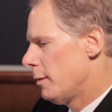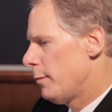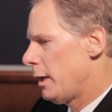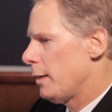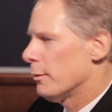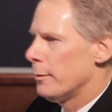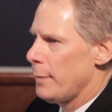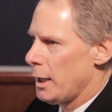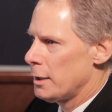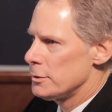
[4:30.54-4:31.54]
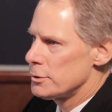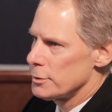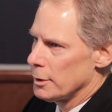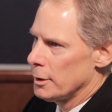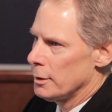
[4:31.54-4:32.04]
been able to
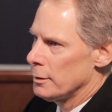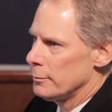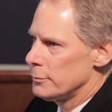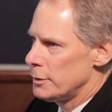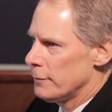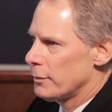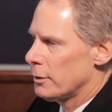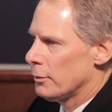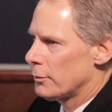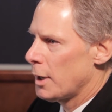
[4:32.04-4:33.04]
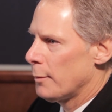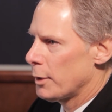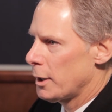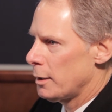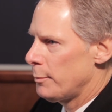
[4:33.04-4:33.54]
manage difficult,
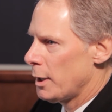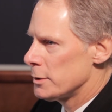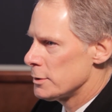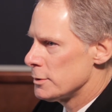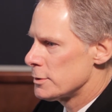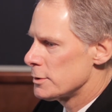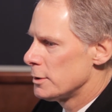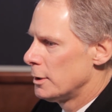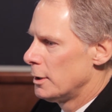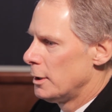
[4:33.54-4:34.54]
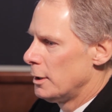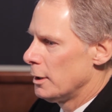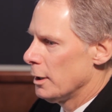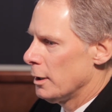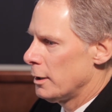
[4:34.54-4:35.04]
complicated patients
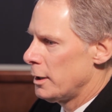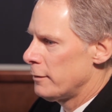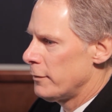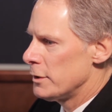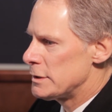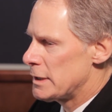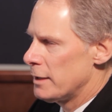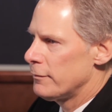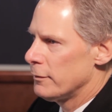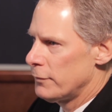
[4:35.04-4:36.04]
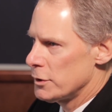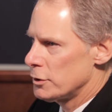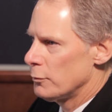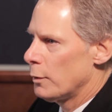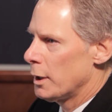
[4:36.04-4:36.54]
in a very safe and
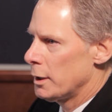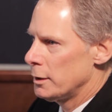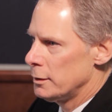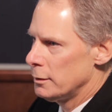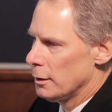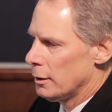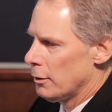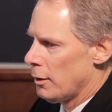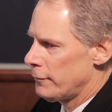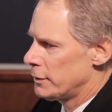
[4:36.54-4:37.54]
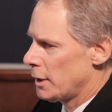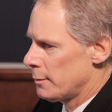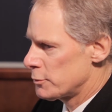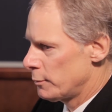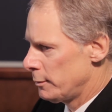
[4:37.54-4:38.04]
efficient way.
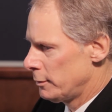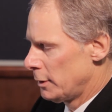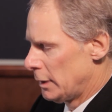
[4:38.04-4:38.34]
Oftentimes we